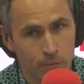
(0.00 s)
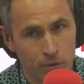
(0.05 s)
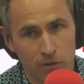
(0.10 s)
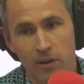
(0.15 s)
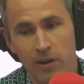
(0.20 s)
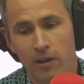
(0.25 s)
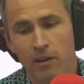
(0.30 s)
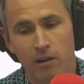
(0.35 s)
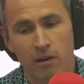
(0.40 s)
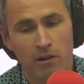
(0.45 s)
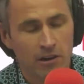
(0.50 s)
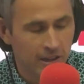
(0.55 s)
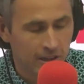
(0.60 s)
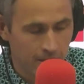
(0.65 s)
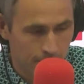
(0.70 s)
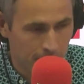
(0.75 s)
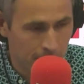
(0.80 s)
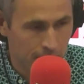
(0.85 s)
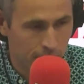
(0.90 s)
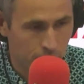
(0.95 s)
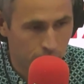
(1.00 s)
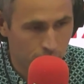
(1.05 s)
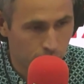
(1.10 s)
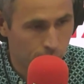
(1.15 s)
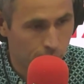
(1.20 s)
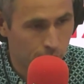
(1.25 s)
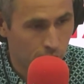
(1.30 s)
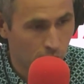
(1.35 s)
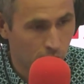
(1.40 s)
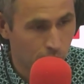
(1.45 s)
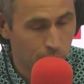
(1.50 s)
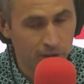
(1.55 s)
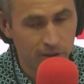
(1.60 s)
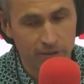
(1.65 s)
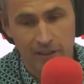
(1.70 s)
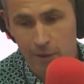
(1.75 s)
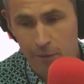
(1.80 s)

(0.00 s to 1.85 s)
particularly the big recruitment companies,